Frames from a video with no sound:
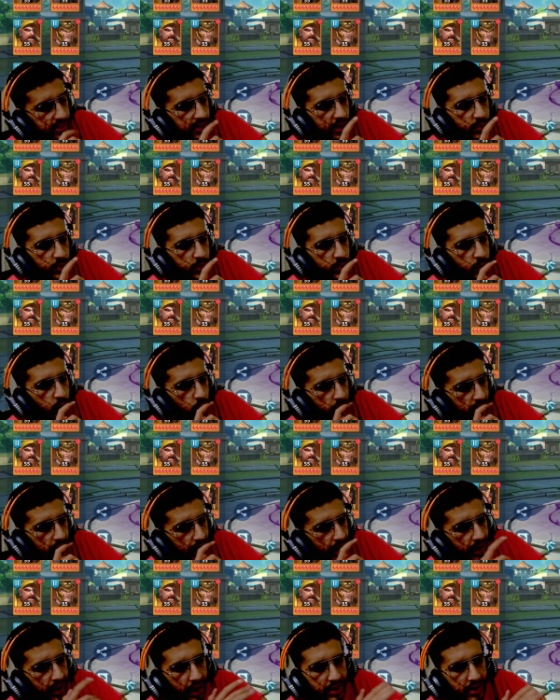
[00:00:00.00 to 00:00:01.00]
I don't know why.
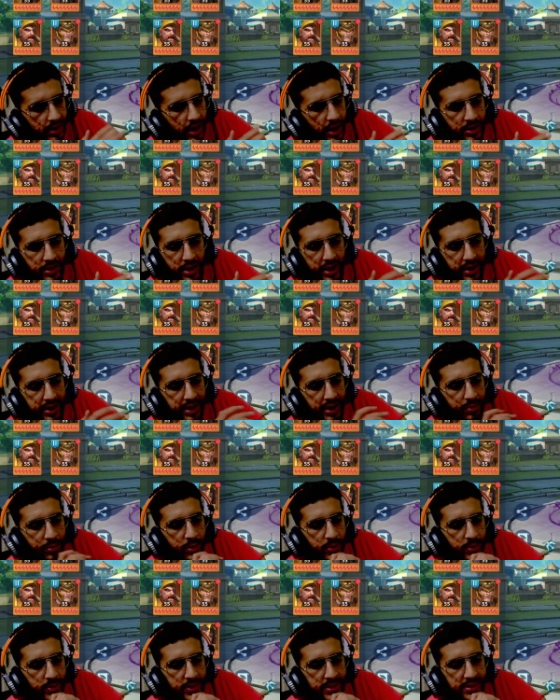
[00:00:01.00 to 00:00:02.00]
I like
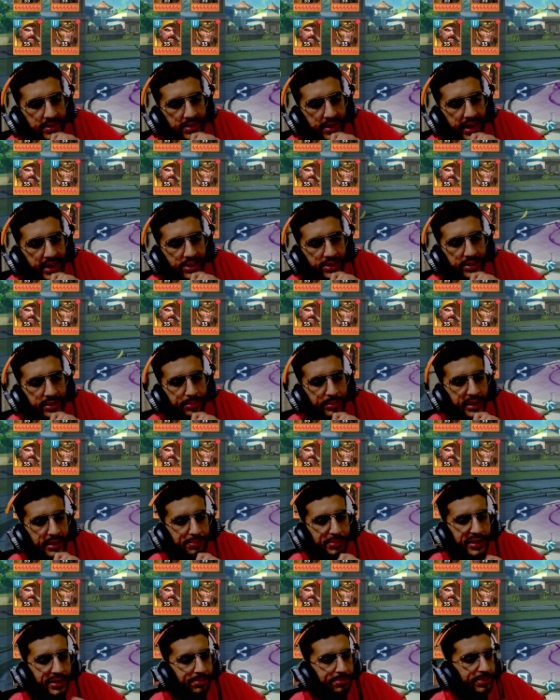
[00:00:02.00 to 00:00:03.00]
Himiko. This is actually me
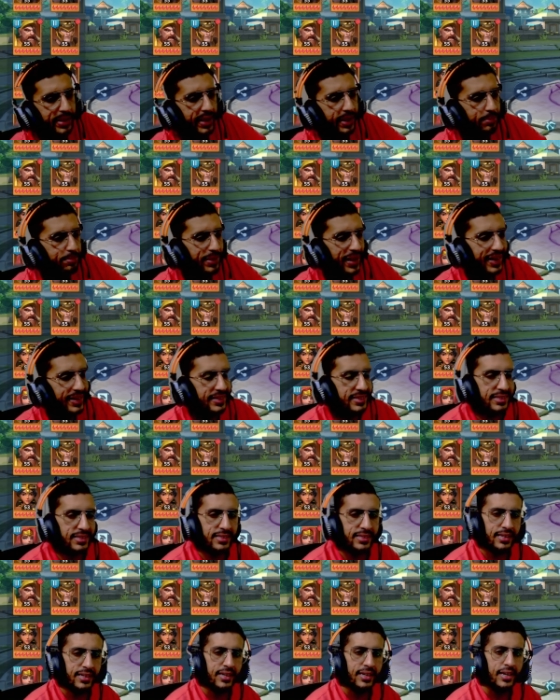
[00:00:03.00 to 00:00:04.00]
being based
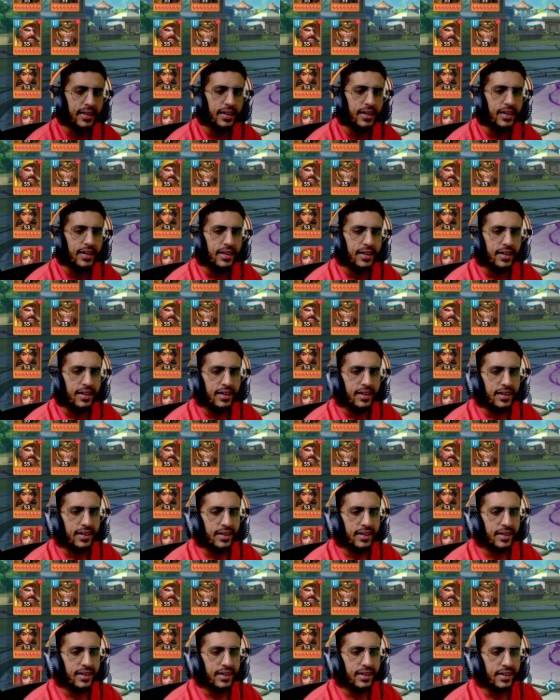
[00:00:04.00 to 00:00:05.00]

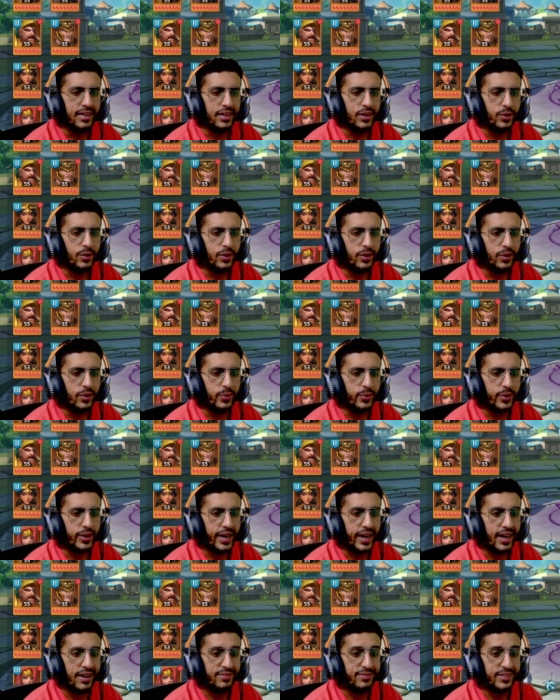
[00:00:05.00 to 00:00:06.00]
or
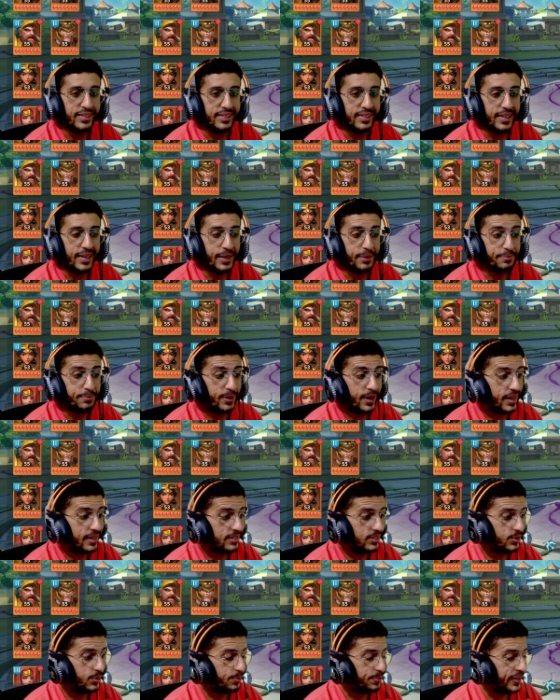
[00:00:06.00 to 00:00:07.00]
having a
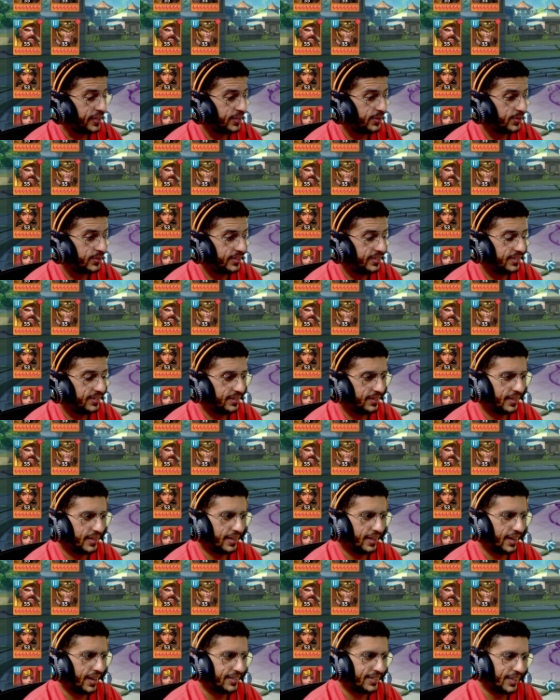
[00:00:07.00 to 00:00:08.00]
biased opinion.
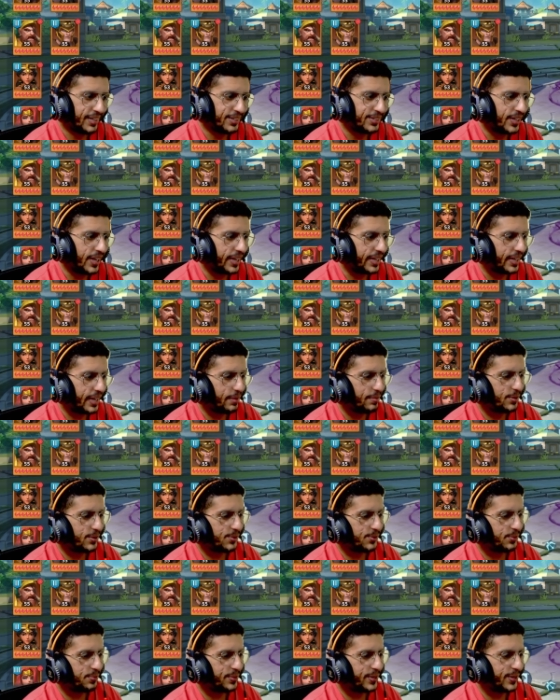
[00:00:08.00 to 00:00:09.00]
I like Himiko,
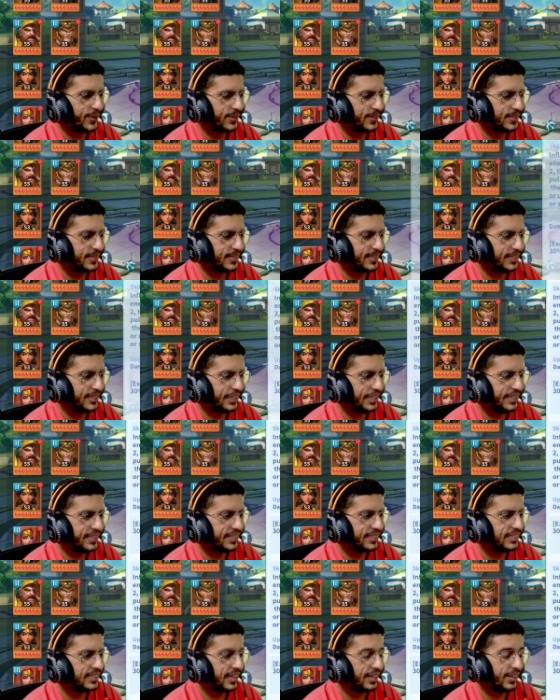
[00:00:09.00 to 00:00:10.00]
to be honest. She
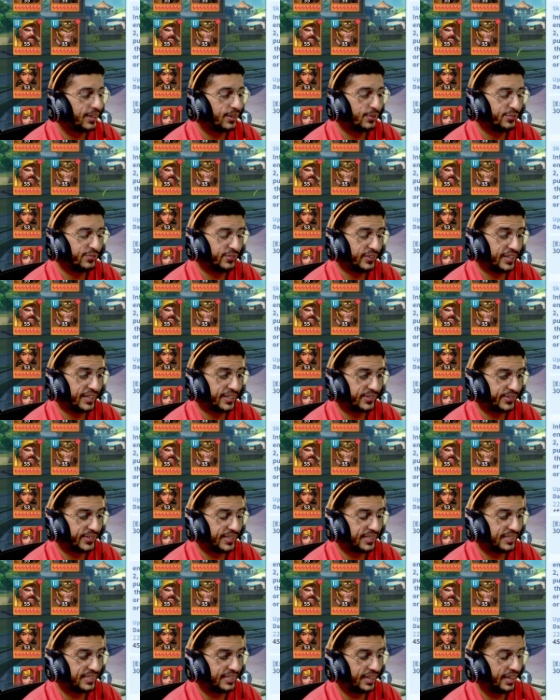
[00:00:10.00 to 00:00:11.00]
deals a lot of
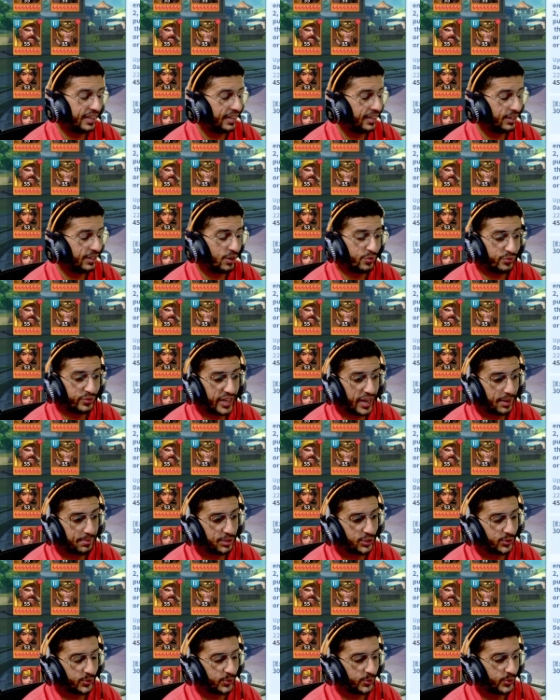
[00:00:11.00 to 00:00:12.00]
a lot of
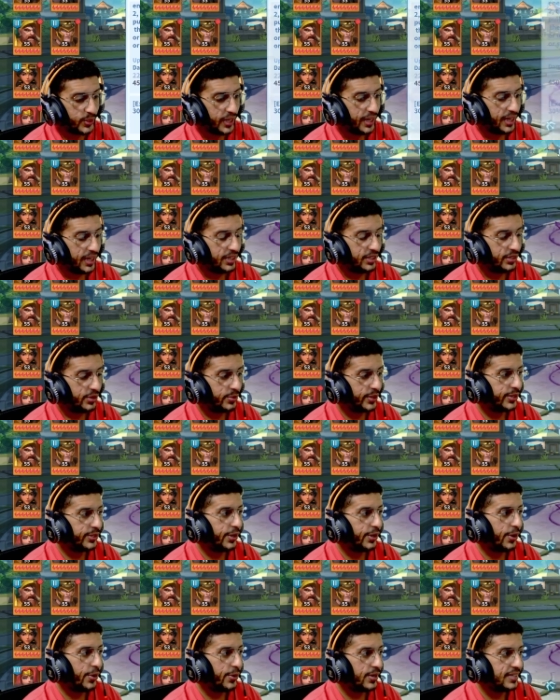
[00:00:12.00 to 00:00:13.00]
damage to the regular
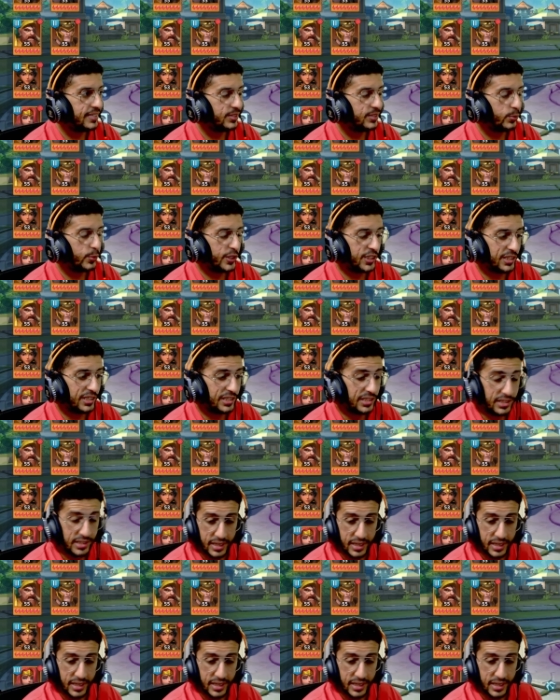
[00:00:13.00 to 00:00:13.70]
units, which is